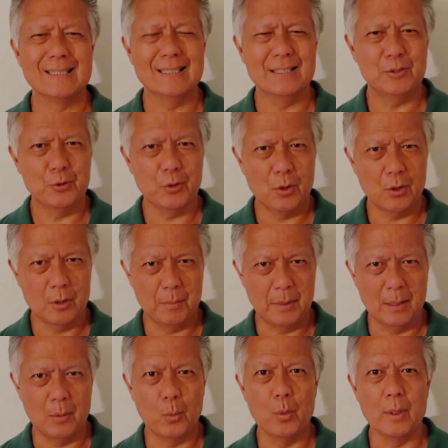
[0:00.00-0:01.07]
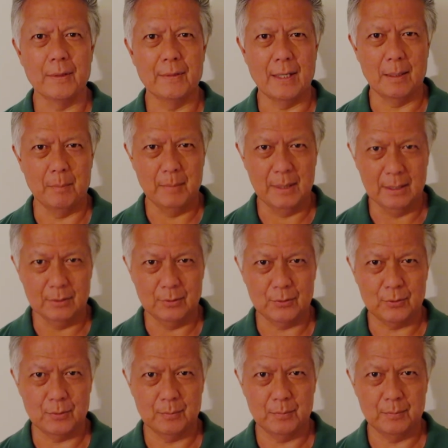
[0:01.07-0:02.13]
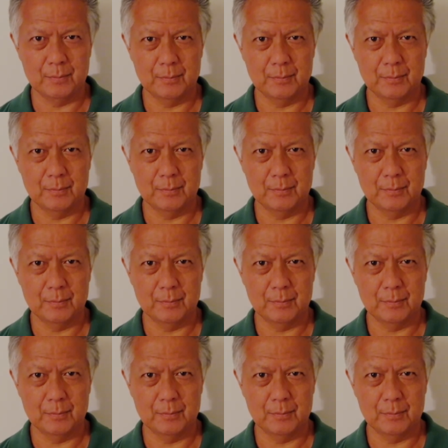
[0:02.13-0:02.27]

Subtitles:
Let's talk about what that means.